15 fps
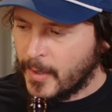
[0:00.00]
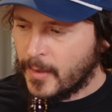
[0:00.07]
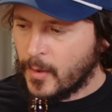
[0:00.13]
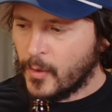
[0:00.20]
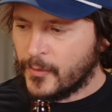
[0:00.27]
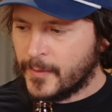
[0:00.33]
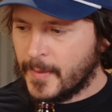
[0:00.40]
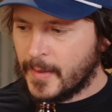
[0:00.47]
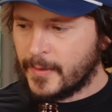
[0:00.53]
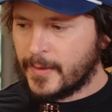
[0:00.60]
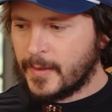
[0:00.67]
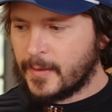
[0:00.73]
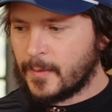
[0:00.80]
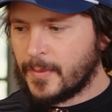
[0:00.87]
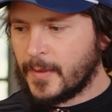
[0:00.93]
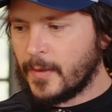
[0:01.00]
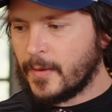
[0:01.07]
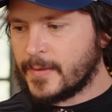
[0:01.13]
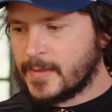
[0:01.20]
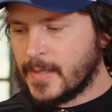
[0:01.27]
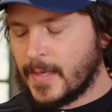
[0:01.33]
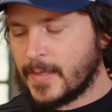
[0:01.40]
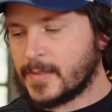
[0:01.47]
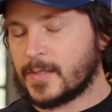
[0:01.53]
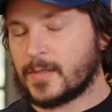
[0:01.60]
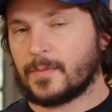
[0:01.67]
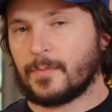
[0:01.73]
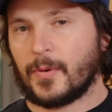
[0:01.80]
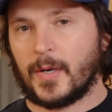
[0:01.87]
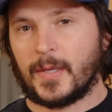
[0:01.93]
But ultimately, the beer
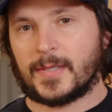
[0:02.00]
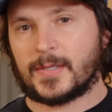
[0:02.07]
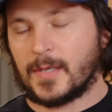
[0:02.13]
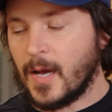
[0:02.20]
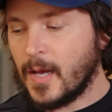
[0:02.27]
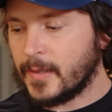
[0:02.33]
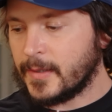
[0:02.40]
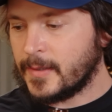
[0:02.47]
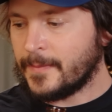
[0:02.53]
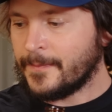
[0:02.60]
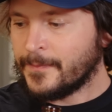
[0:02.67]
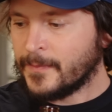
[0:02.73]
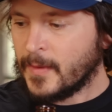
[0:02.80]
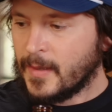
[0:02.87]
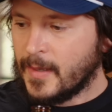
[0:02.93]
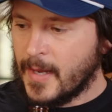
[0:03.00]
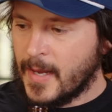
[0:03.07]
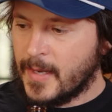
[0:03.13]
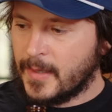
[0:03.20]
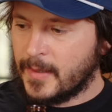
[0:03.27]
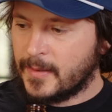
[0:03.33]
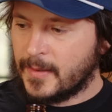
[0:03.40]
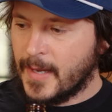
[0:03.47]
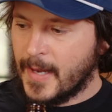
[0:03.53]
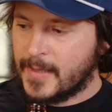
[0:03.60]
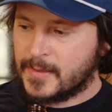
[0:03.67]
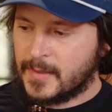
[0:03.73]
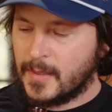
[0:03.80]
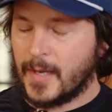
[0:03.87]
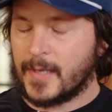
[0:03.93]
tastes pretty solid and
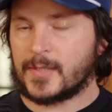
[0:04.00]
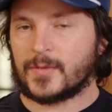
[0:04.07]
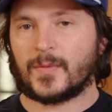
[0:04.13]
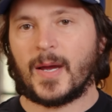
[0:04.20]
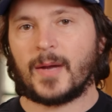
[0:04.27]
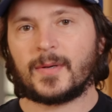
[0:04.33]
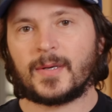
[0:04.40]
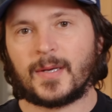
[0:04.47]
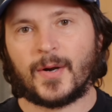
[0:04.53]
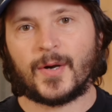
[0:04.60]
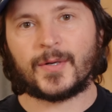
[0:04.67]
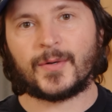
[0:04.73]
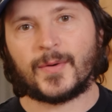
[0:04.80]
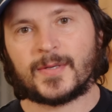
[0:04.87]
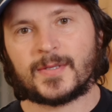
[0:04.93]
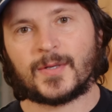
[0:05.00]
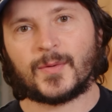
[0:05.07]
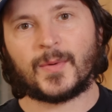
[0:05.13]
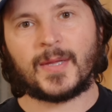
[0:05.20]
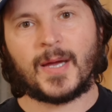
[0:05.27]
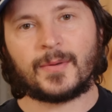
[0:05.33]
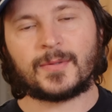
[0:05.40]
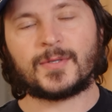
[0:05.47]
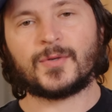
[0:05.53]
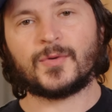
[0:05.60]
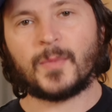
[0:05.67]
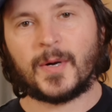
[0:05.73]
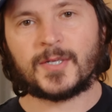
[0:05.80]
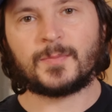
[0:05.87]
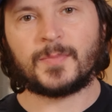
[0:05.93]
has a nice rounded characteristic without
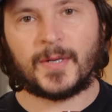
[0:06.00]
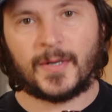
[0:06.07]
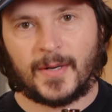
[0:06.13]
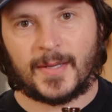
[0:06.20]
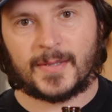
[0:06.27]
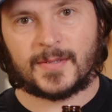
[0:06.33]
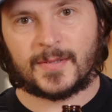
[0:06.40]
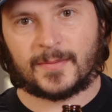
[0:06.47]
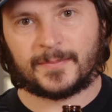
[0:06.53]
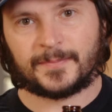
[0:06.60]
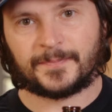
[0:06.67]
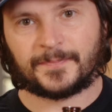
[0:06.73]
too much bitterness.